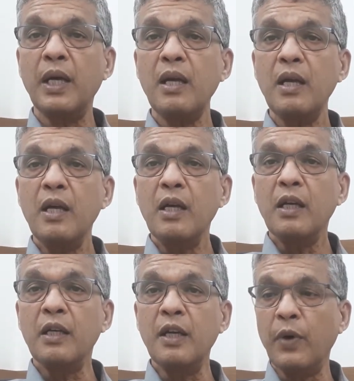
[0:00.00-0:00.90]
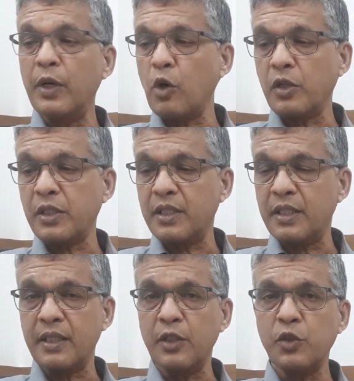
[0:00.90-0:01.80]
the liver
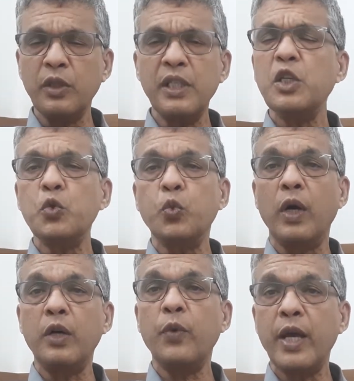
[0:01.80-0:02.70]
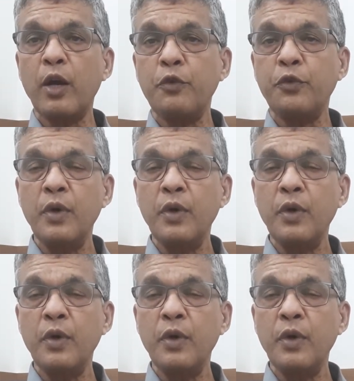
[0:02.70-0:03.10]
toxicity. So this is one way of